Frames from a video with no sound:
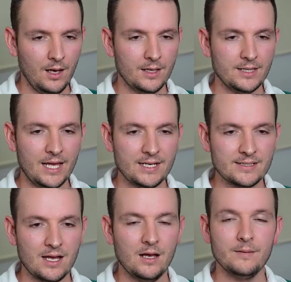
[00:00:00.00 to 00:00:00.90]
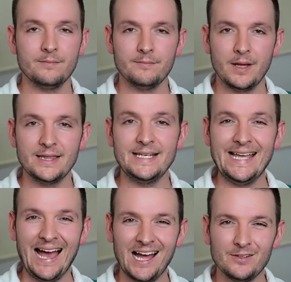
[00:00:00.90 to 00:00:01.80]
And that is our
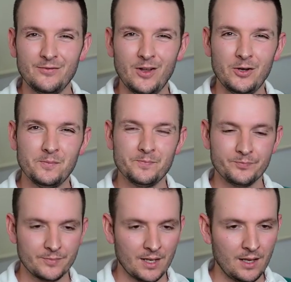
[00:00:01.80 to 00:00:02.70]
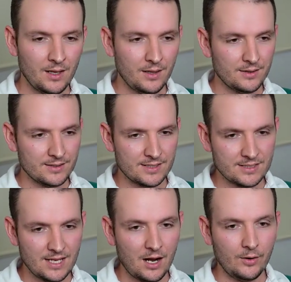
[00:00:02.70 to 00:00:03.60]
monthly outflow. This
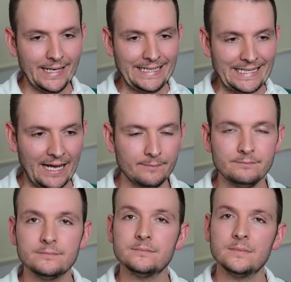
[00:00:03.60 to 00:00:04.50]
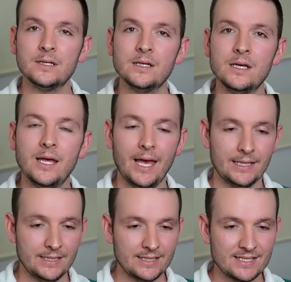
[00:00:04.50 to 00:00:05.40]
is our income.
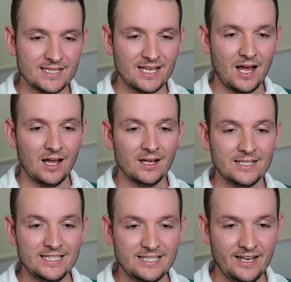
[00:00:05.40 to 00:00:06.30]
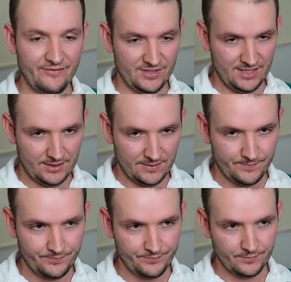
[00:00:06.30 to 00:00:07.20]
And then this is our deficit.
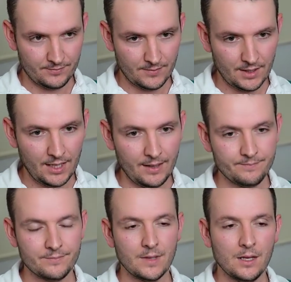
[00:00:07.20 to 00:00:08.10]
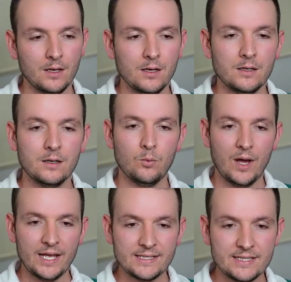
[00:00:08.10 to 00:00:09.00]
Okay. Now,
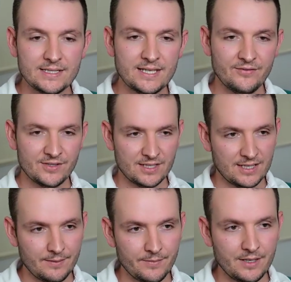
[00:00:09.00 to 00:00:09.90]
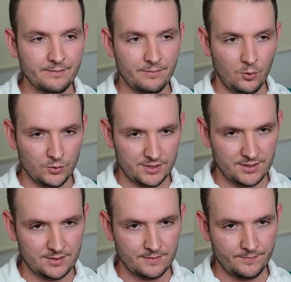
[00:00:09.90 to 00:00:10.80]
why is this deficit number important?